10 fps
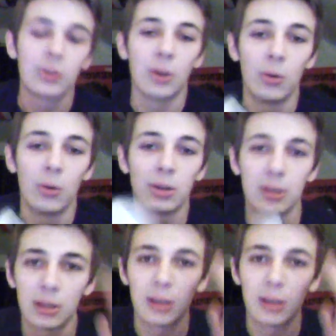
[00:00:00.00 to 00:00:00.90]
So
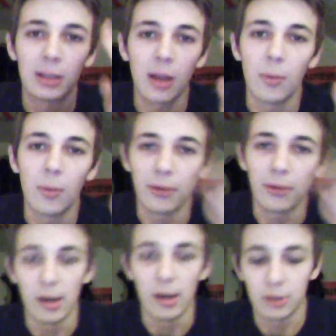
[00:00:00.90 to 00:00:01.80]
it's a lot more
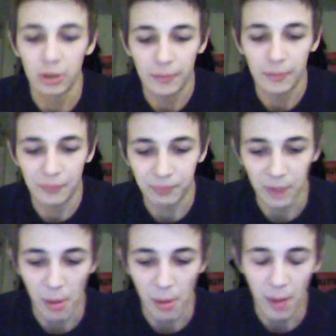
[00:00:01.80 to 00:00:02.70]
fresh
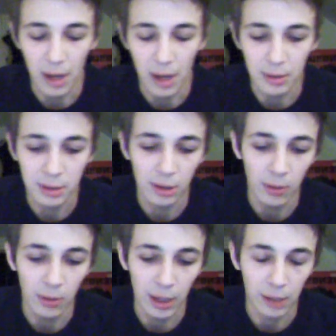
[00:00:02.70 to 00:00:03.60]
in my mind,
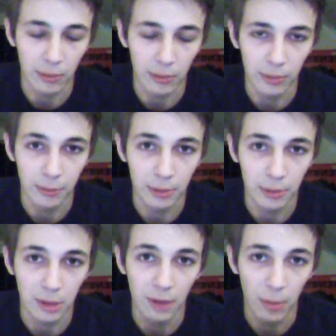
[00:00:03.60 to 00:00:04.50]
so I can
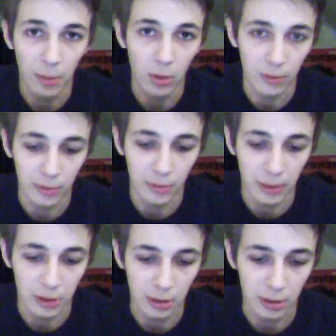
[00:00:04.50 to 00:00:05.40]
give out more
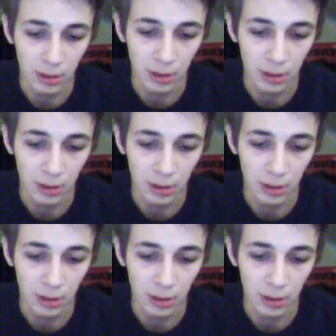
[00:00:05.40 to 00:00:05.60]
information.